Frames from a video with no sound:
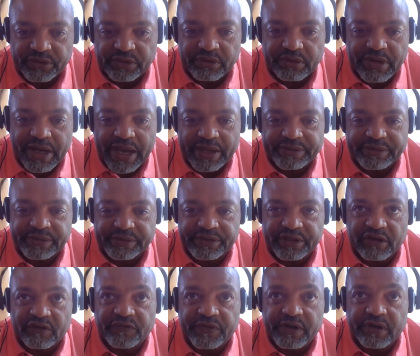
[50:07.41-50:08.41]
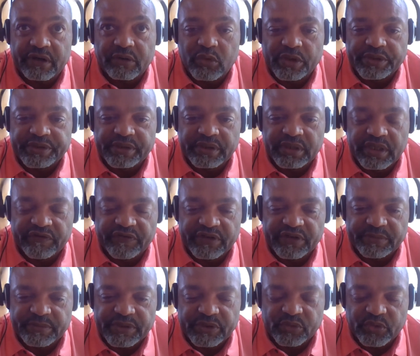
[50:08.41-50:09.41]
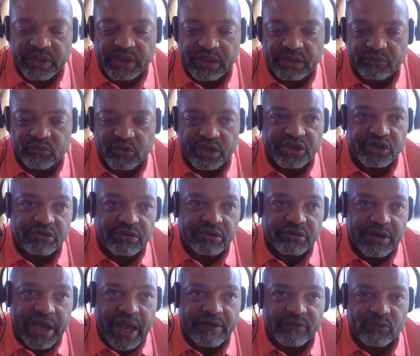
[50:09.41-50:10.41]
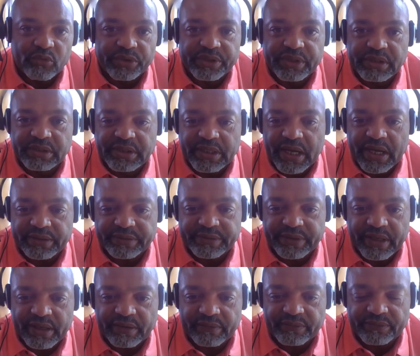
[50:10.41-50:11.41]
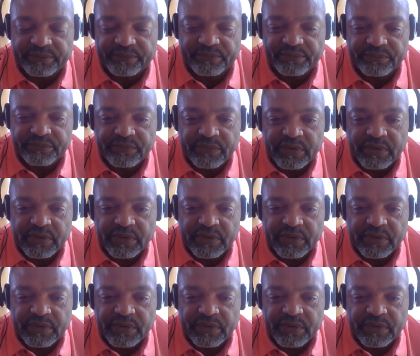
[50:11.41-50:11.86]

So you ask yourself, Eric, what's the difference between what you have and what these guys have?